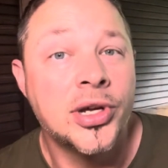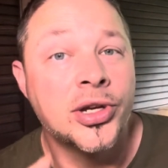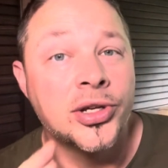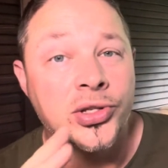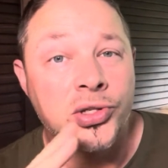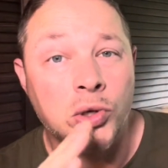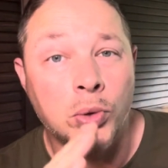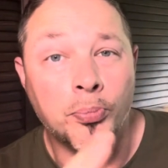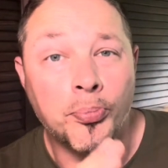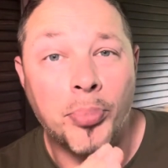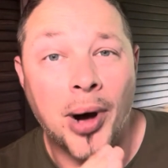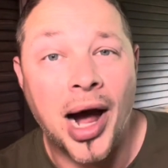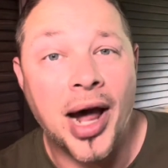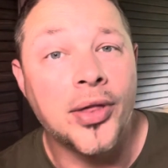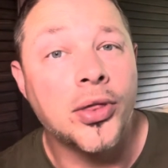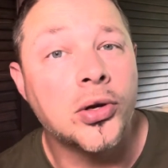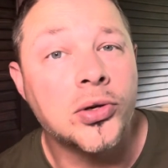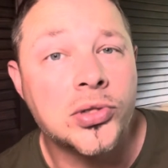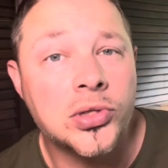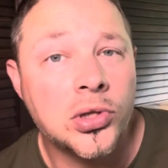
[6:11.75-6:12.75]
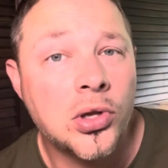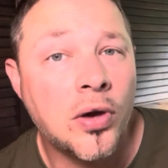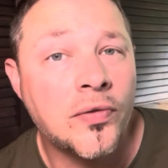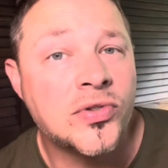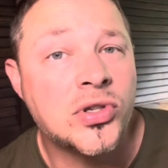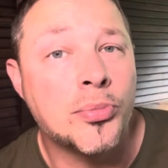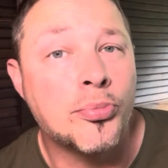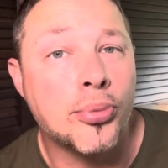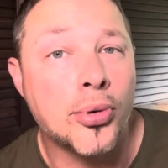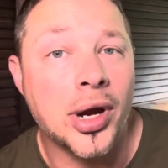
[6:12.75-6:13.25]
So buy those
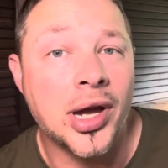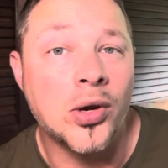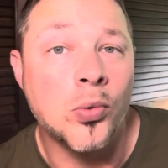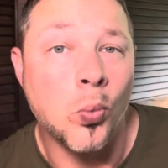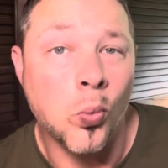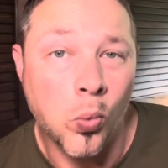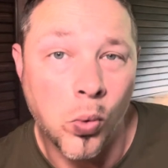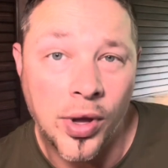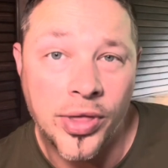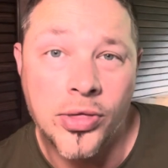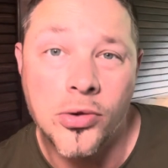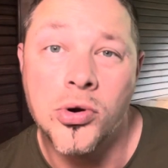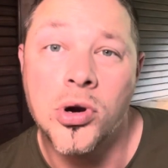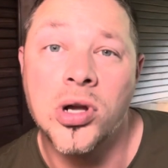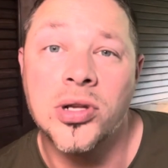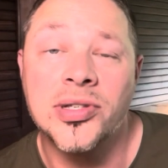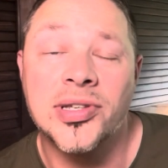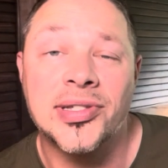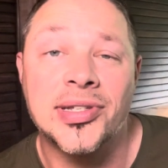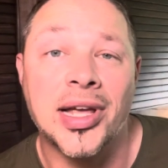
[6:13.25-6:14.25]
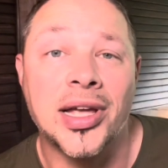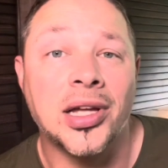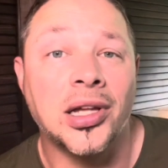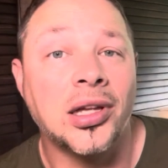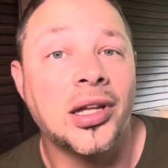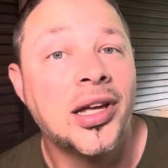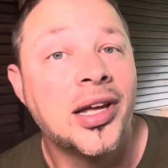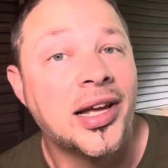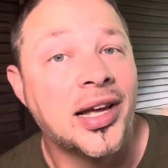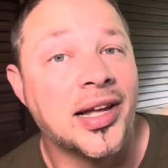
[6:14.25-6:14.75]
loaves of bread when they're on
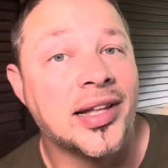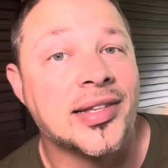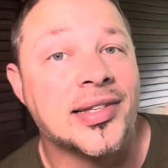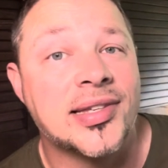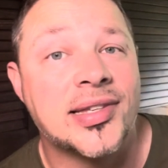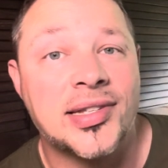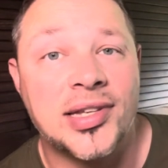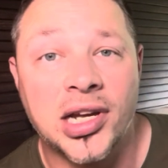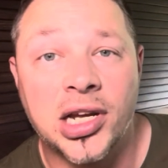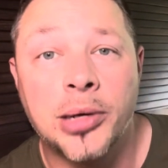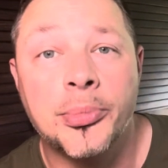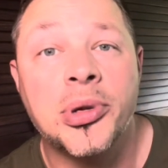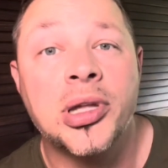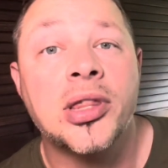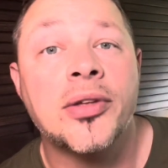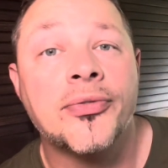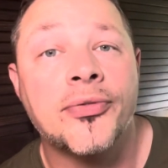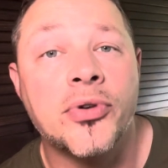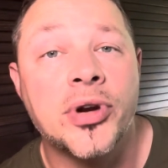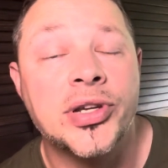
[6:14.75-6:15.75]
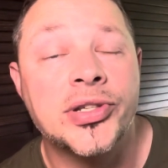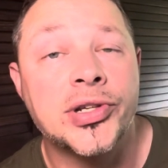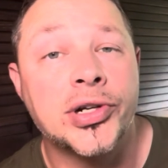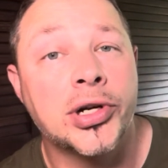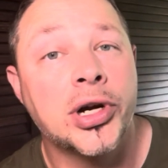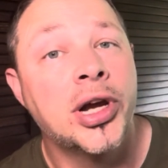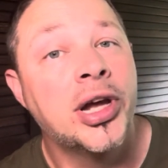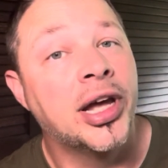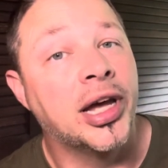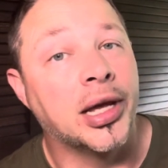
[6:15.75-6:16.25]
sale and stick them in the freezer